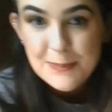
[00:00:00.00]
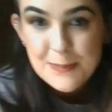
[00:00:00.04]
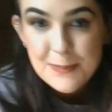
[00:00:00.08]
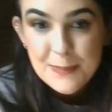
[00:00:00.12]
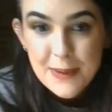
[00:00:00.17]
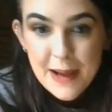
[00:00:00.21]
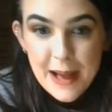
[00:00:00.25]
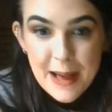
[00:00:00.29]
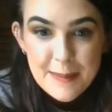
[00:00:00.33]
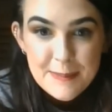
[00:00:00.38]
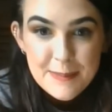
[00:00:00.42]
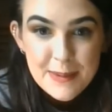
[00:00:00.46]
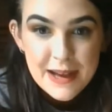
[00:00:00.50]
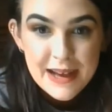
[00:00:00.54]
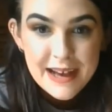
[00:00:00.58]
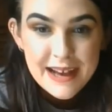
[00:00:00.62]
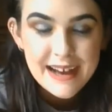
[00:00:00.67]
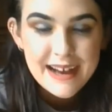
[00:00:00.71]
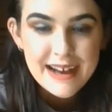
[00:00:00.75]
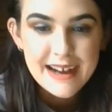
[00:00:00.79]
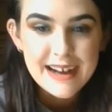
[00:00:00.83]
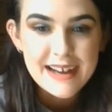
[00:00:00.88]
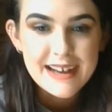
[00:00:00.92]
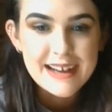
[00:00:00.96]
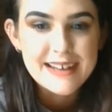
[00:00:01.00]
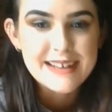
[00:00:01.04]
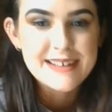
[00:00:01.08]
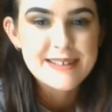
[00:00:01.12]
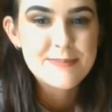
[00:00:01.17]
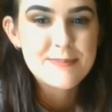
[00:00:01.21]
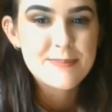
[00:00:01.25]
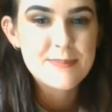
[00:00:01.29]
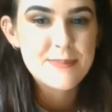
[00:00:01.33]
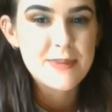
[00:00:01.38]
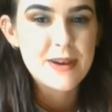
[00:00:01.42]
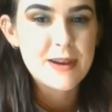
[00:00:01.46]
Bubba.
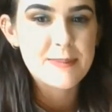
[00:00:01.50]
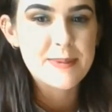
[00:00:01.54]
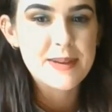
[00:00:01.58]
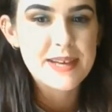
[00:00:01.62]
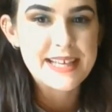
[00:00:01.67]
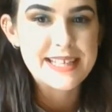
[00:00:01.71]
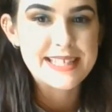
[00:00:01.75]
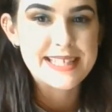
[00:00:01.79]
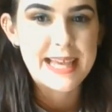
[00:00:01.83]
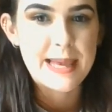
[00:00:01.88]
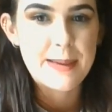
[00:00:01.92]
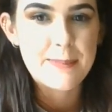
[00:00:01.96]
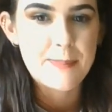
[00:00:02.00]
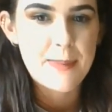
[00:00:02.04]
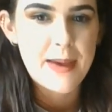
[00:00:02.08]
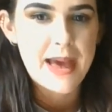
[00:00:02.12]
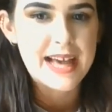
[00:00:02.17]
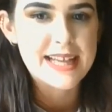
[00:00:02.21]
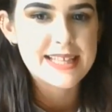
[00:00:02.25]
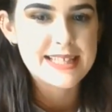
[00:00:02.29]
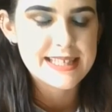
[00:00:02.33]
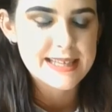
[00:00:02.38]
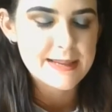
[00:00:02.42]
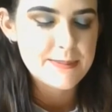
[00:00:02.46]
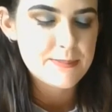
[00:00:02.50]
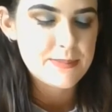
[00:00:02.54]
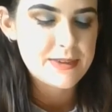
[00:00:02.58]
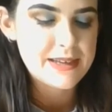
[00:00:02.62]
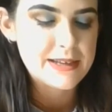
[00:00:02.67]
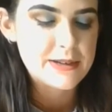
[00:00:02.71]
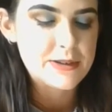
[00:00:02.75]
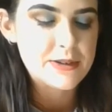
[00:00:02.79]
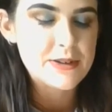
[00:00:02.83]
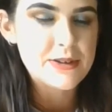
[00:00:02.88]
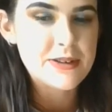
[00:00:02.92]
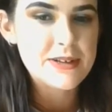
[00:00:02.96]
Bubba is a Basset
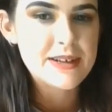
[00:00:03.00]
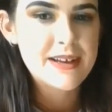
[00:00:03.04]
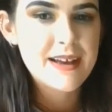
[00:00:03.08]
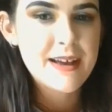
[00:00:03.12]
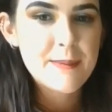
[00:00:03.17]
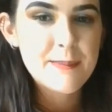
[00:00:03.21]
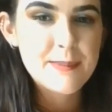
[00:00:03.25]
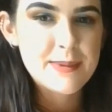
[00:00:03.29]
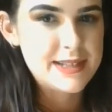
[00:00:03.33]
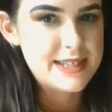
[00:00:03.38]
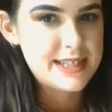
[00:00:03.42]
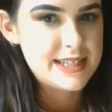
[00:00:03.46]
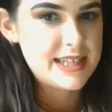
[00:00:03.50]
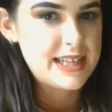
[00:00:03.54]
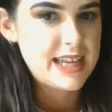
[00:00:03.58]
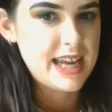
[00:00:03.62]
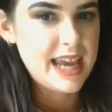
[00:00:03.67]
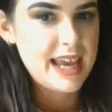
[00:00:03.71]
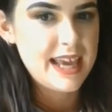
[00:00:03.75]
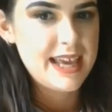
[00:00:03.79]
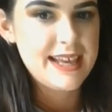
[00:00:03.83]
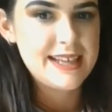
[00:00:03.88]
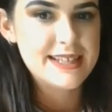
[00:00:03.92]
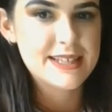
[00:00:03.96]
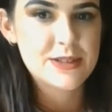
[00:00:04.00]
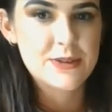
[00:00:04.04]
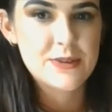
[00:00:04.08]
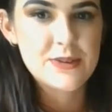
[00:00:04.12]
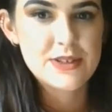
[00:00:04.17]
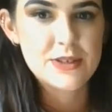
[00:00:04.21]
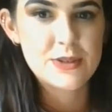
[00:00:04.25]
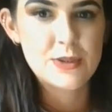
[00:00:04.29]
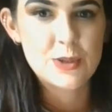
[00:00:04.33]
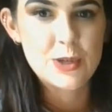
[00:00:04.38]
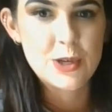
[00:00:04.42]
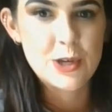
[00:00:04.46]
Beagle, but today he's going
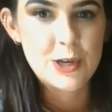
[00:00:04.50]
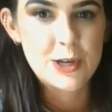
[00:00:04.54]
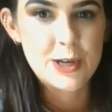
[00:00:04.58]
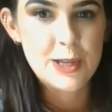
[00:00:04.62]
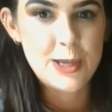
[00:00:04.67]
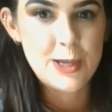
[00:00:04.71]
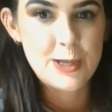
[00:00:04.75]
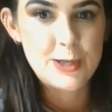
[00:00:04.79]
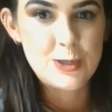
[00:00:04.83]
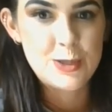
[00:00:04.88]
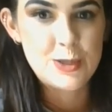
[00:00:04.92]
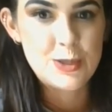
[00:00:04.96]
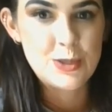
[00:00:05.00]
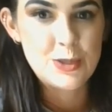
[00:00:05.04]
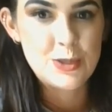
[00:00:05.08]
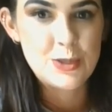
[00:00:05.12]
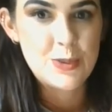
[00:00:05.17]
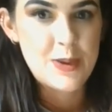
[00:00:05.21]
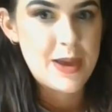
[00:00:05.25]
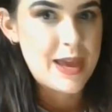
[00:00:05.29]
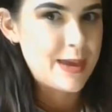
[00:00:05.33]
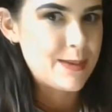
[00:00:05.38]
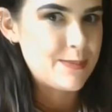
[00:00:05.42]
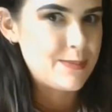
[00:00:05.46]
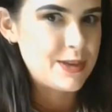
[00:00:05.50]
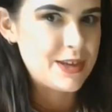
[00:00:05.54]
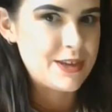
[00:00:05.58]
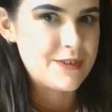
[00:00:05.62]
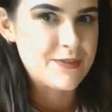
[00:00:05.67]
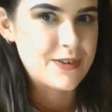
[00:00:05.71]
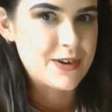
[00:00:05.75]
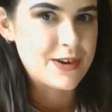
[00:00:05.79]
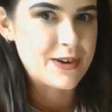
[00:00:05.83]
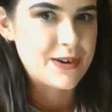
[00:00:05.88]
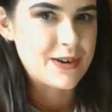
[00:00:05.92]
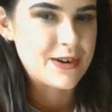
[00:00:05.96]
to turn into a
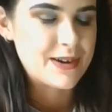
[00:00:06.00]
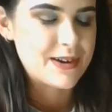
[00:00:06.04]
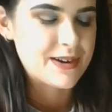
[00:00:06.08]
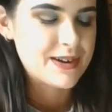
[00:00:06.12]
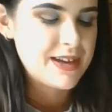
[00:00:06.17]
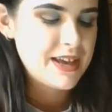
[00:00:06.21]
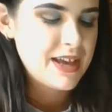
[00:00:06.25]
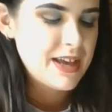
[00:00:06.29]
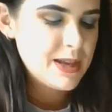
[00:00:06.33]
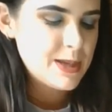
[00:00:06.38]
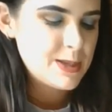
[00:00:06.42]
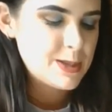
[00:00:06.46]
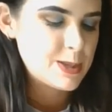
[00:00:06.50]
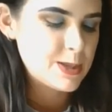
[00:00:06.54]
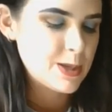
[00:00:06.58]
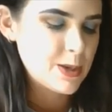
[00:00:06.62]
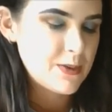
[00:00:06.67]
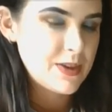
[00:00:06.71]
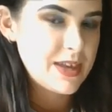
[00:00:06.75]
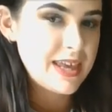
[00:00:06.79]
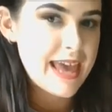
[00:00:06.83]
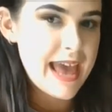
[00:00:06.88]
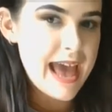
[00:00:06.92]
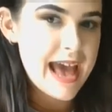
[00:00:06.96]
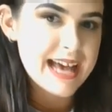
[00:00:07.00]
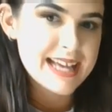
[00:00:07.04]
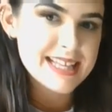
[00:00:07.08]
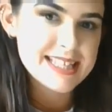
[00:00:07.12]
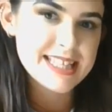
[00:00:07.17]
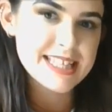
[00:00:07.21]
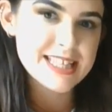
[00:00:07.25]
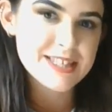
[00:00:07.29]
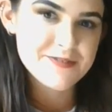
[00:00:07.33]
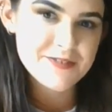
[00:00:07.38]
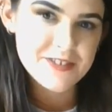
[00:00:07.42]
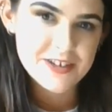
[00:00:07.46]
beaver. So he has
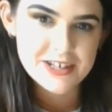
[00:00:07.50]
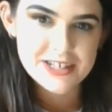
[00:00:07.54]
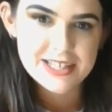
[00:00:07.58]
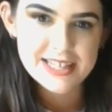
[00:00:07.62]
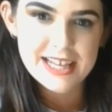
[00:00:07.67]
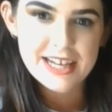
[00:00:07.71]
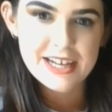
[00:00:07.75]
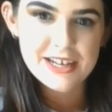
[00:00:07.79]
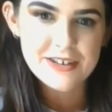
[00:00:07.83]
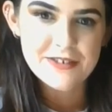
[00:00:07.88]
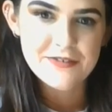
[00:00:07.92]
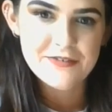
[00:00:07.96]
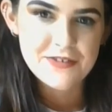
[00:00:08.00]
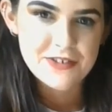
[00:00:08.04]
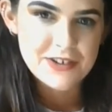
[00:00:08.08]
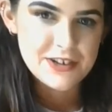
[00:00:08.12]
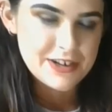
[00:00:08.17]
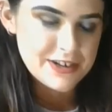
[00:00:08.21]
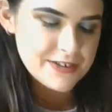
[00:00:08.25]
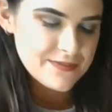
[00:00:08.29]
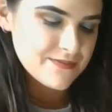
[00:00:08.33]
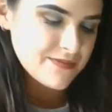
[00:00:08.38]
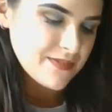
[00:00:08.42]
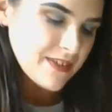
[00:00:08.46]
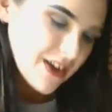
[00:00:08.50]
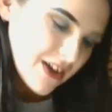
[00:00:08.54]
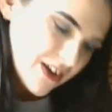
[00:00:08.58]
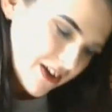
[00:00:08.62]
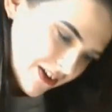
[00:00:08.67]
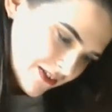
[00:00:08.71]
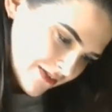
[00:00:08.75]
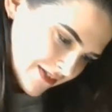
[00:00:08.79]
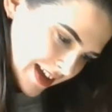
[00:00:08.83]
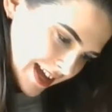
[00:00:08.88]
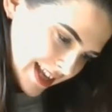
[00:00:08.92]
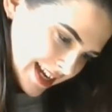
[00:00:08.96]
his first layer of fur
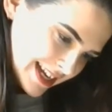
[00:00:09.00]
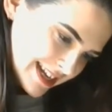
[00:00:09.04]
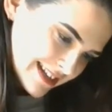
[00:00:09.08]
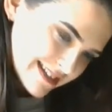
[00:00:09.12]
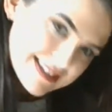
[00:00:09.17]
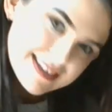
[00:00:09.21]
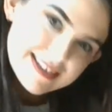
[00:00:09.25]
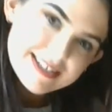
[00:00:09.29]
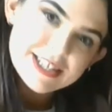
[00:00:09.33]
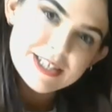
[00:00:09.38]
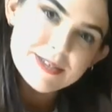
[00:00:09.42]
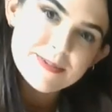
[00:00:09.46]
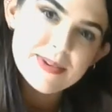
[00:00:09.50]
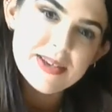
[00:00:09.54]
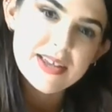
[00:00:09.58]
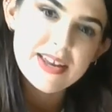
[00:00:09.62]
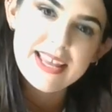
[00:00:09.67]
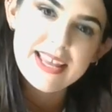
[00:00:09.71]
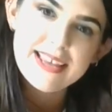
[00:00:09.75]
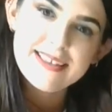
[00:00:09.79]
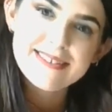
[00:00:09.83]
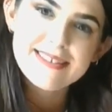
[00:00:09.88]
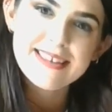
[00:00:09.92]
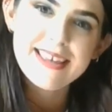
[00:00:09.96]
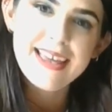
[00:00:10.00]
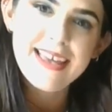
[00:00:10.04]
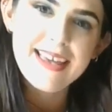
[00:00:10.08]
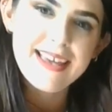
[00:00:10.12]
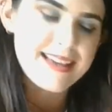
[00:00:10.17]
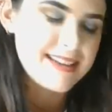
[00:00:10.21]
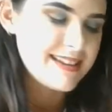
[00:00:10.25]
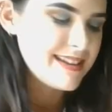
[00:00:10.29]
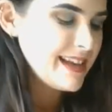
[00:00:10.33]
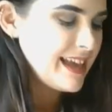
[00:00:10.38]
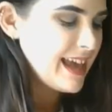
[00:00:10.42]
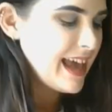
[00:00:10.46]
already, don't you buddy? Yeah.
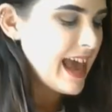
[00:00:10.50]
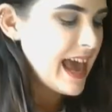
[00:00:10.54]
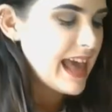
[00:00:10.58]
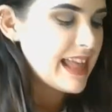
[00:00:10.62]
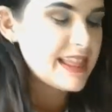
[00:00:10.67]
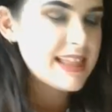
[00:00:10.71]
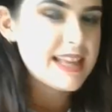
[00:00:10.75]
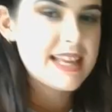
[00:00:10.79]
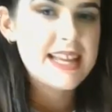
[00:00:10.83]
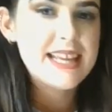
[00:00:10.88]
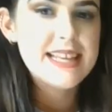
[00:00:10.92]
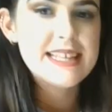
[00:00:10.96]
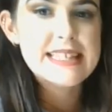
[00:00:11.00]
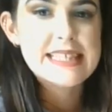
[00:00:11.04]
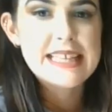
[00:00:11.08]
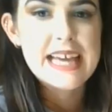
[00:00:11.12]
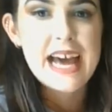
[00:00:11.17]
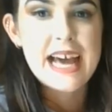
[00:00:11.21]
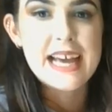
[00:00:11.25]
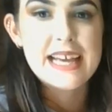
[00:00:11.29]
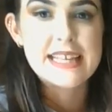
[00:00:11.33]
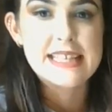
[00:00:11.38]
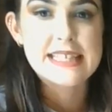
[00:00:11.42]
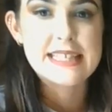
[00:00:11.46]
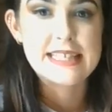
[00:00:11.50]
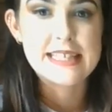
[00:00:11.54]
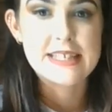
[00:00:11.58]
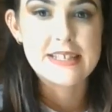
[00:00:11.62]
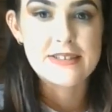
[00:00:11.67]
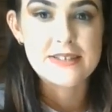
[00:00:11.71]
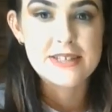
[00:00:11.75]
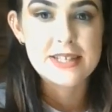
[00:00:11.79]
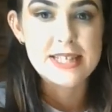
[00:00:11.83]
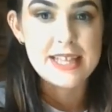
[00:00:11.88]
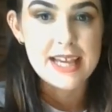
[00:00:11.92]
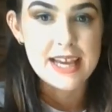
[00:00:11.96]
And then he's got his
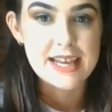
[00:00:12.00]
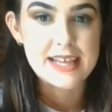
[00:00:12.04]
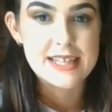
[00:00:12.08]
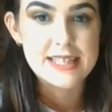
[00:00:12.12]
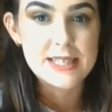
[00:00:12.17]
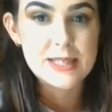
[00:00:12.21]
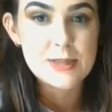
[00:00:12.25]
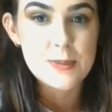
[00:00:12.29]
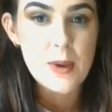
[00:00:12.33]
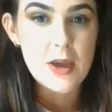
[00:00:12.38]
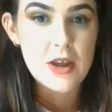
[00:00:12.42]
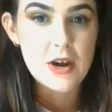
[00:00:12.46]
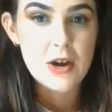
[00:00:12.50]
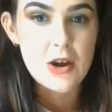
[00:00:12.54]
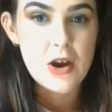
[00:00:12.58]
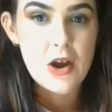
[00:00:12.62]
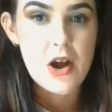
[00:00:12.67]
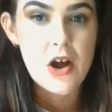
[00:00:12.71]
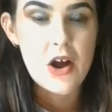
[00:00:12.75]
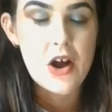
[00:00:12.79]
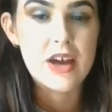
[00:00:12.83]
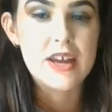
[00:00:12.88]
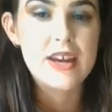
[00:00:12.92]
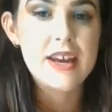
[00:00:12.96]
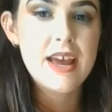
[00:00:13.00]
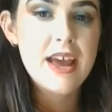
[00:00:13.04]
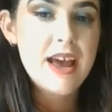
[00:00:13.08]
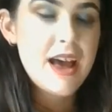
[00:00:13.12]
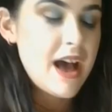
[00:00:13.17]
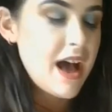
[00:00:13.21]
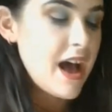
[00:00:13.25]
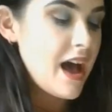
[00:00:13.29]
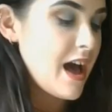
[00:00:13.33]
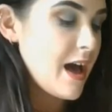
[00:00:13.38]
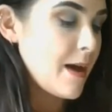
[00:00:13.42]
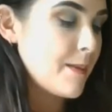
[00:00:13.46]
little second sweater on
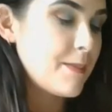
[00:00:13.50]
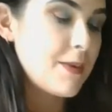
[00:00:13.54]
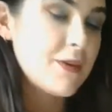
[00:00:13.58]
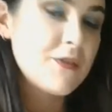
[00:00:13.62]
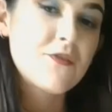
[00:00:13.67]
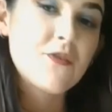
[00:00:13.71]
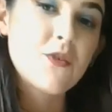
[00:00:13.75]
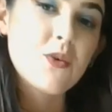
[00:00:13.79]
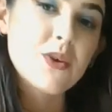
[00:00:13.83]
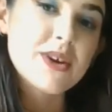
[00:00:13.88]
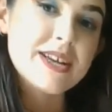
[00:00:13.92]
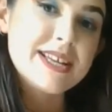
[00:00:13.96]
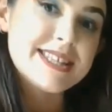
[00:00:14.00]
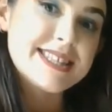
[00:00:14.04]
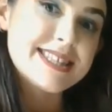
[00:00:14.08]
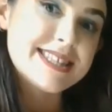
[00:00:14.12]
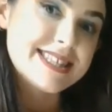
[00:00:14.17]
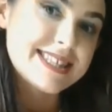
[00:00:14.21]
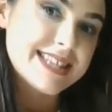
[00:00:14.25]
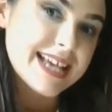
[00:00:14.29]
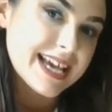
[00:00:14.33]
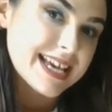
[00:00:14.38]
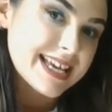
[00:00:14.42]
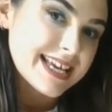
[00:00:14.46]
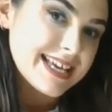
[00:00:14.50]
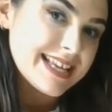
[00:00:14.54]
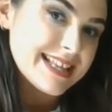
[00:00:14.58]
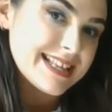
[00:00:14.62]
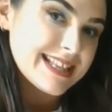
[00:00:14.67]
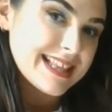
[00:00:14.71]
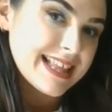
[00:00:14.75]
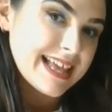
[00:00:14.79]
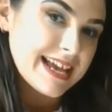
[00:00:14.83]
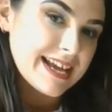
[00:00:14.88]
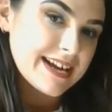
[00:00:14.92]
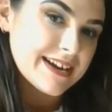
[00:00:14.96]
um, for his second
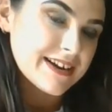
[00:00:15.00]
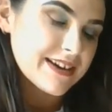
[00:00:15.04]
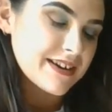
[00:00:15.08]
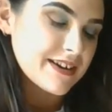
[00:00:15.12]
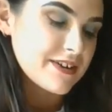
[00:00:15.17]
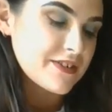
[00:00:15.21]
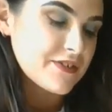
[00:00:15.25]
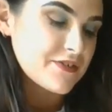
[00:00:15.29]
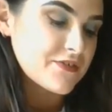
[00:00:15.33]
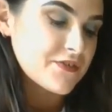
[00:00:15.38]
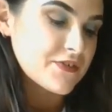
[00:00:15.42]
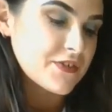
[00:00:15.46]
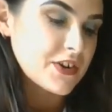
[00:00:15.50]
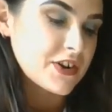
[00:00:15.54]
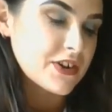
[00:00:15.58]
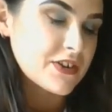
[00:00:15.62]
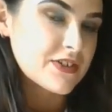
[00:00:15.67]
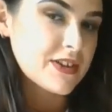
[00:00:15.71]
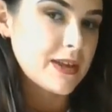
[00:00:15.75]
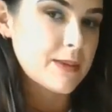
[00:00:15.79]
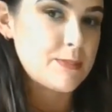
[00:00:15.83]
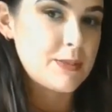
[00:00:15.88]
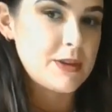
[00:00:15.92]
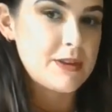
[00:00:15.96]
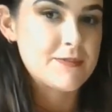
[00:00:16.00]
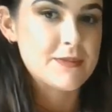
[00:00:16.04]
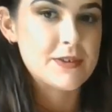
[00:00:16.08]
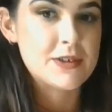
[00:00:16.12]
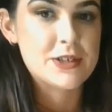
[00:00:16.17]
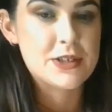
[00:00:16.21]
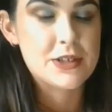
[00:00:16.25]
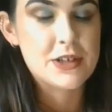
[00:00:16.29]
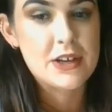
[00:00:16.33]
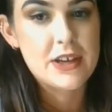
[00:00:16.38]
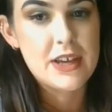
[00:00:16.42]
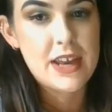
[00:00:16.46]
layer of fur that
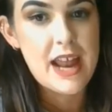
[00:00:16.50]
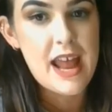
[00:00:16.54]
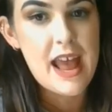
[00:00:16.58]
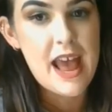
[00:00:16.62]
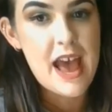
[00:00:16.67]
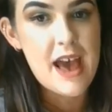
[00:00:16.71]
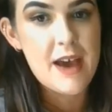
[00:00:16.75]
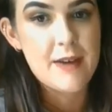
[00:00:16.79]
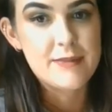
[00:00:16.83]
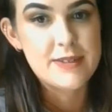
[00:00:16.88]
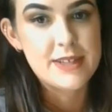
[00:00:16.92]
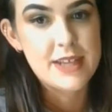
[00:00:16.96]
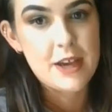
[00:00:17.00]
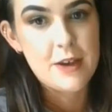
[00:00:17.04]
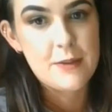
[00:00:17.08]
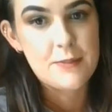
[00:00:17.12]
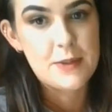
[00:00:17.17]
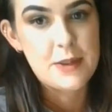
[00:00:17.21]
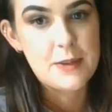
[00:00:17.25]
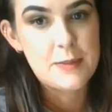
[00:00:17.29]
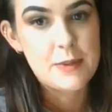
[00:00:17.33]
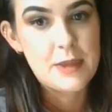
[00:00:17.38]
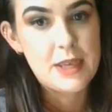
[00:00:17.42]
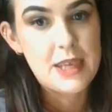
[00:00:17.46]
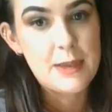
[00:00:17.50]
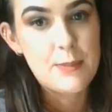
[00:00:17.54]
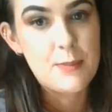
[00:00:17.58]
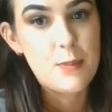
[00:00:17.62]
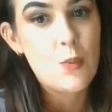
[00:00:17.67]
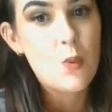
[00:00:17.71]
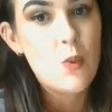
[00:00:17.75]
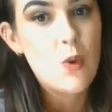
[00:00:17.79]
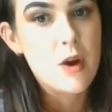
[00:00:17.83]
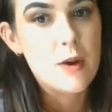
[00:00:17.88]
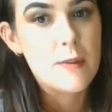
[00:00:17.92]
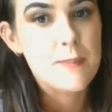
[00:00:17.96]
beavers are gonna have to help them keep
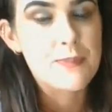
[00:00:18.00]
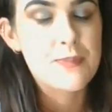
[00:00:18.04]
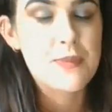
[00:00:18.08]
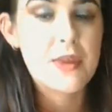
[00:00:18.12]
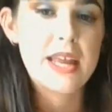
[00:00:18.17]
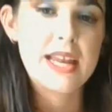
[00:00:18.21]
warm.